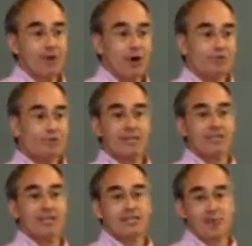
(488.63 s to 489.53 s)
jobs are
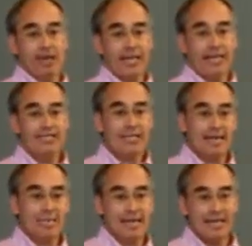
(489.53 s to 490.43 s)
leaving, and it's why our kids
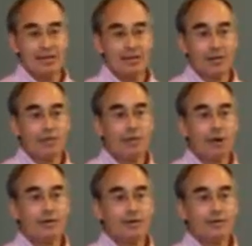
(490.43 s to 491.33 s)
can't make it here anymore.